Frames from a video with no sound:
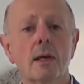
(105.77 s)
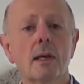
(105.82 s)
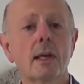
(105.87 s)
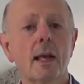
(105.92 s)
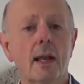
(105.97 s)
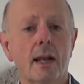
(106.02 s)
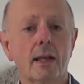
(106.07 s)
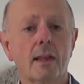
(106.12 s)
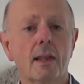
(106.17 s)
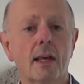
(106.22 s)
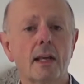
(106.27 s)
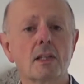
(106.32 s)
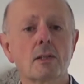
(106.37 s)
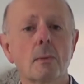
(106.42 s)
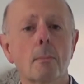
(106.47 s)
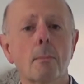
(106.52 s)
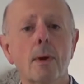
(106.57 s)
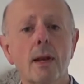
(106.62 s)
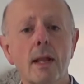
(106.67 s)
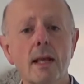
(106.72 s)
getting things
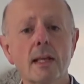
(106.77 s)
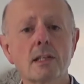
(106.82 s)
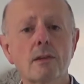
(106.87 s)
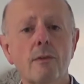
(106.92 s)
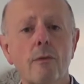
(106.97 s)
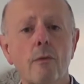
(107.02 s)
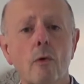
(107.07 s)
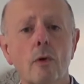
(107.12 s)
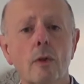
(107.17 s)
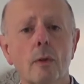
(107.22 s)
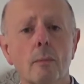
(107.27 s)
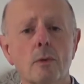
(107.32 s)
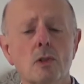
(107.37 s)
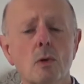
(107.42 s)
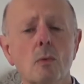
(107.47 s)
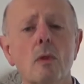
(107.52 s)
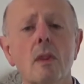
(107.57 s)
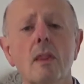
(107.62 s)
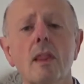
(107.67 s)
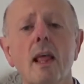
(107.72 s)
in place for them
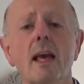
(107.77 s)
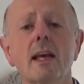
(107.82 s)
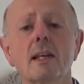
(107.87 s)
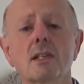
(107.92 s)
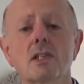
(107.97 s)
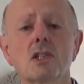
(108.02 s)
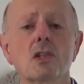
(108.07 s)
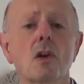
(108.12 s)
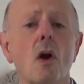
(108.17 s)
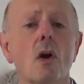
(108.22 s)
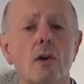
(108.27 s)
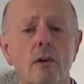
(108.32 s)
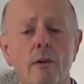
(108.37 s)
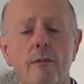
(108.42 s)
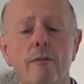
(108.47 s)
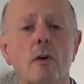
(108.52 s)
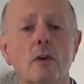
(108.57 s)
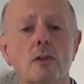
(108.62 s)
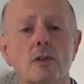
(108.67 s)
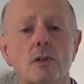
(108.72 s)
so that they can start to
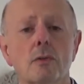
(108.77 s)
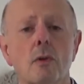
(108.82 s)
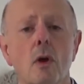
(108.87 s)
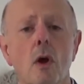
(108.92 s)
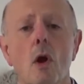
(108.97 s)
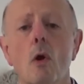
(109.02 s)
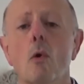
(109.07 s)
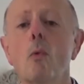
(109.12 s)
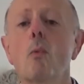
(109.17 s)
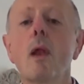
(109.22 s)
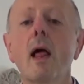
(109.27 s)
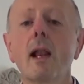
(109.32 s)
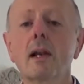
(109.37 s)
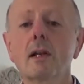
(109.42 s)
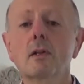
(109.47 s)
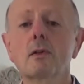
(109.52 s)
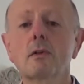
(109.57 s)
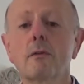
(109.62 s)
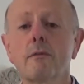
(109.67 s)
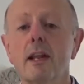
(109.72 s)
function
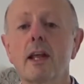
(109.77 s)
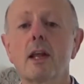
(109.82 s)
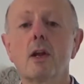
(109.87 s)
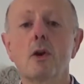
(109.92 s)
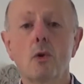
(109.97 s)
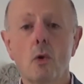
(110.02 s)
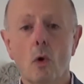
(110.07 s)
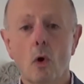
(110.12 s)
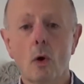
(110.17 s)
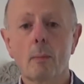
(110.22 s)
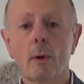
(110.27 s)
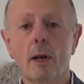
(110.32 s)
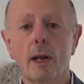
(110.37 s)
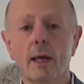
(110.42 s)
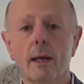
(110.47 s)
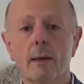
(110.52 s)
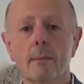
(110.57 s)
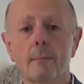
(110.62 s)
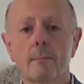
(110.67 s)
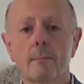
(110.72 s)
relatively normally.